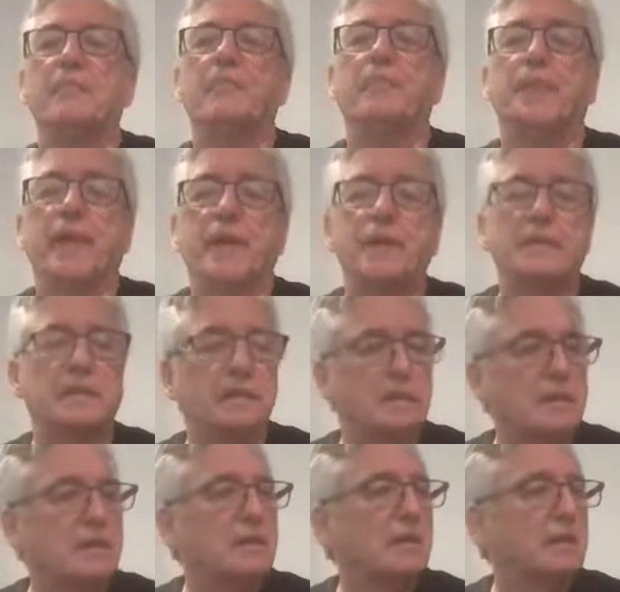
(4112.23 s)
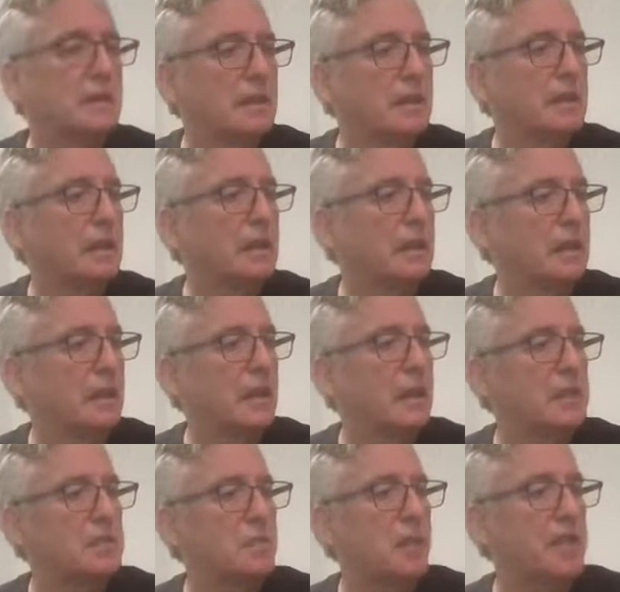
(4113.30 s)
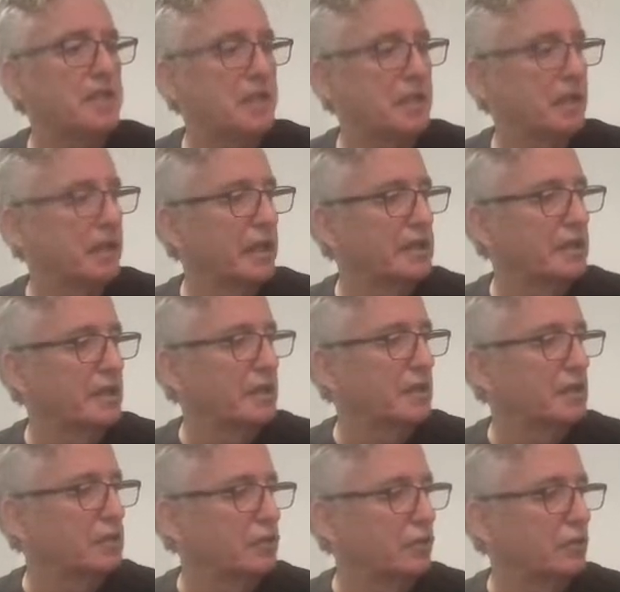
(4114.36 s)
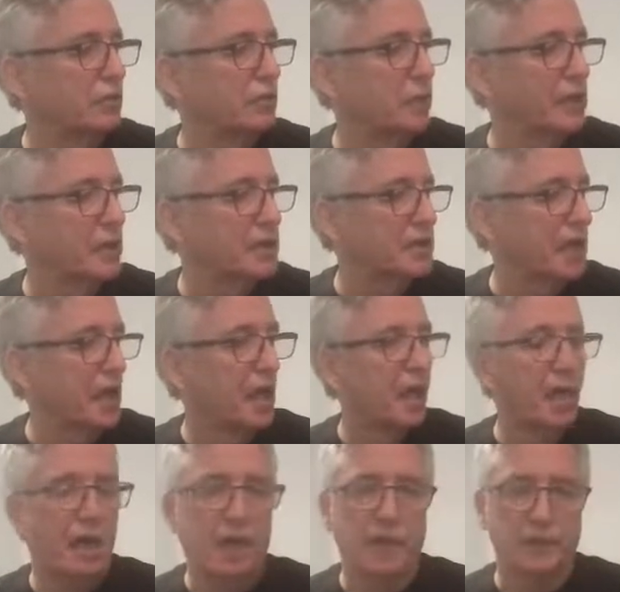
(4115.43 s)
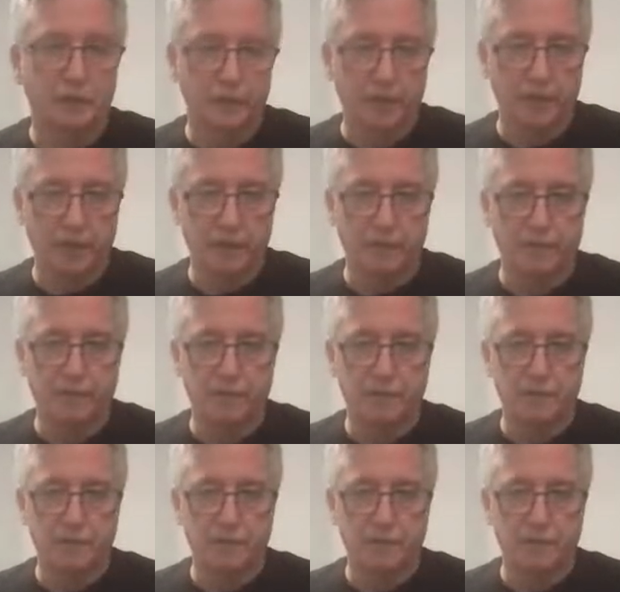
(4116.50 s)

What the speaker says: but it's basically under control because I do enough